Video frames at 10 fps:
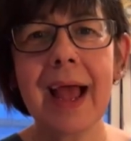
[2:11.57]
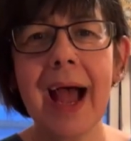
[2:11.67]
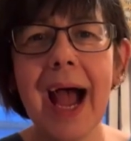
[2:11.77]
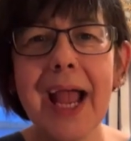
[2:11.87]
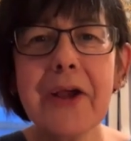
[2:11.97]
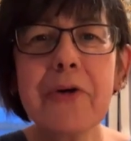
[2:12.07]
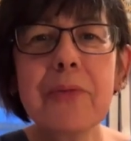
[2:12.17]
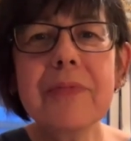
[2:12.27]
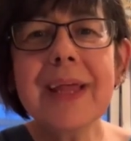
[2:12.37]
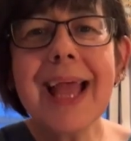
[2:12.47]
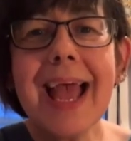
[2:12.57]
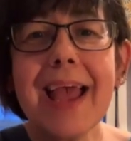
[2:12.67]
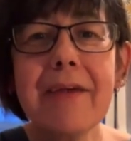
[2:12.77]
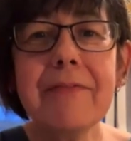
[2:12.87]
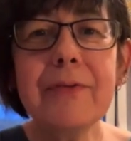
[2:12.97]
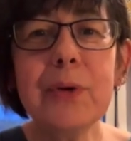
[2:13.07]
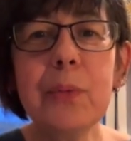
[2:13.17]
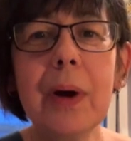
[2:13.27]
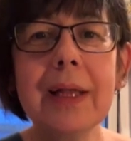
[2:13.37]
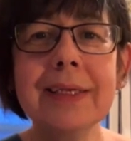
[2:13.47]
I hope that
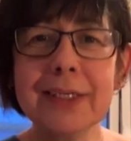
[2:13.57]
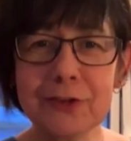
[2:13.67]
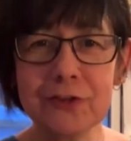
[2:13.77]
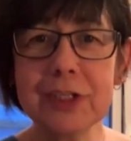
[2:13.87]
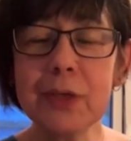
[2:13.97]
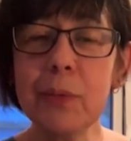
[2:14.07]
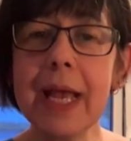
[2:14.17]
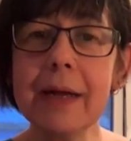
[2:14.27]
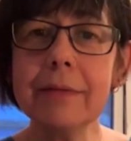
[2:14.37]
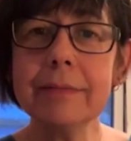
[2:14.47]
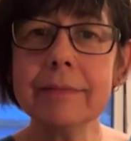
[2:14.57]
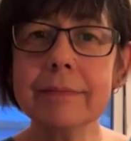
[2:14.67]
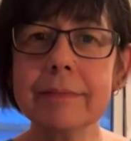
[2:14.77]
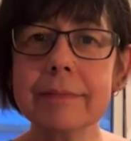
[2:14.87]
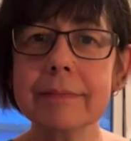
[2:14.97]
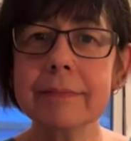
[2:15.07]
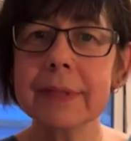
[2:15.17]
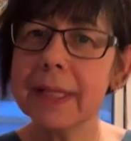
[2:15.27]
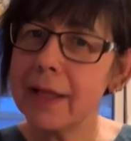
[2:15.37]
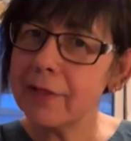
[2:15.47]
everyone is really well,
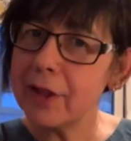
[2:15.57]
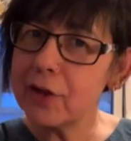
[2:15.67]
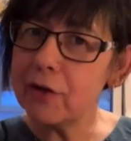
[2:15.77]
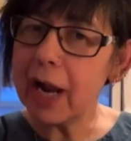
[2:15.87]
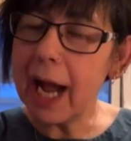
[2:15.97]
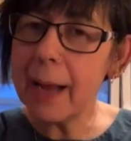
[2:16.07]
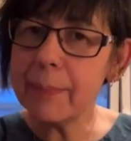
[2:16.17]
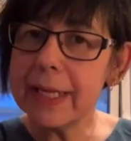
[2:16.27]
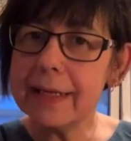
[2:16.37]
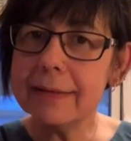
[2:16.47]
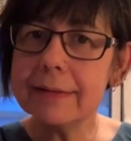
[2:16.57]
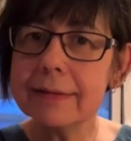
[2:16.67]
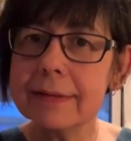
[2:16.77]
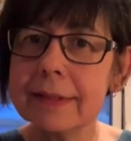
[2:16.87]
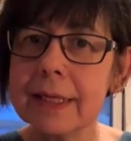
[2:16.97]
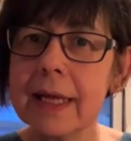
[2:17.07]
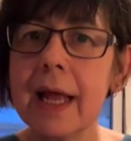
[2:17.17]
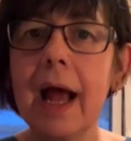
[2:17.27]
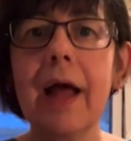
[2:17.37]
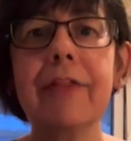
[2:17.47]
that you're happy,
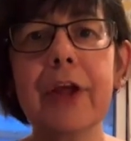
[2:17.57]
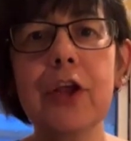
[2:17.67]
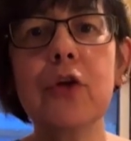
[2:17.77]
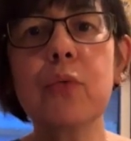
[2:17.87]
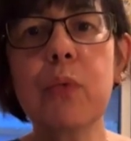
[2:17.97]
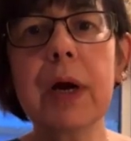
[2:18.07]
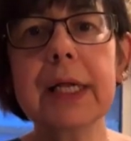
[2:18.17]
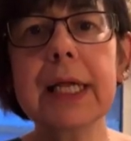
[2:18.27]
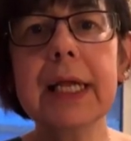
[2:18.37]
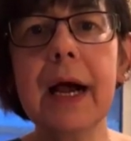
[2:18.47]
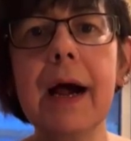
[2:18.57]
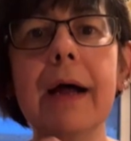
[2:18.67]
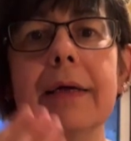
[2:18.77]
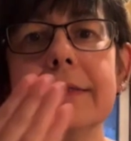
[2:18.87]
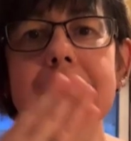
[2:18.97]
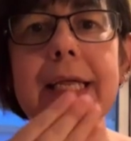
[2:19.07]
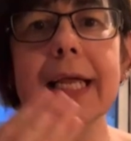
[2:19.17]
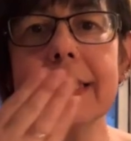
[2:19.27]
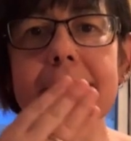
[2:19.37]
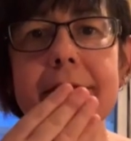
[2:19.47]
and that you're working hard
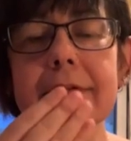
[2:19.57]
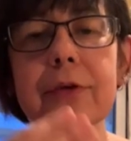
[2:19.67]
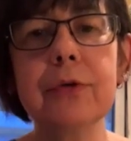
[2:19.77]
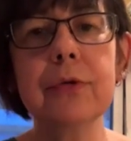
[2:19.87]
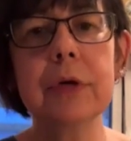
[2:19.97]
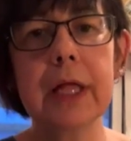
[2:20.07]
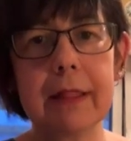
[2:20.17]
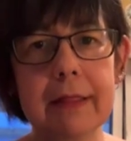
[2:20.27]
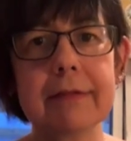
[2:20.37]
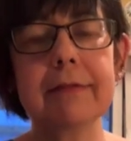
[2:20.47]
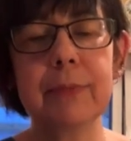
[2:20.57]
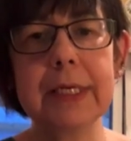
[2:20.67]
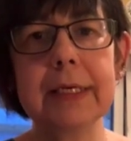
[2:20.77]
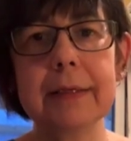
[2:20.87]
in school this week.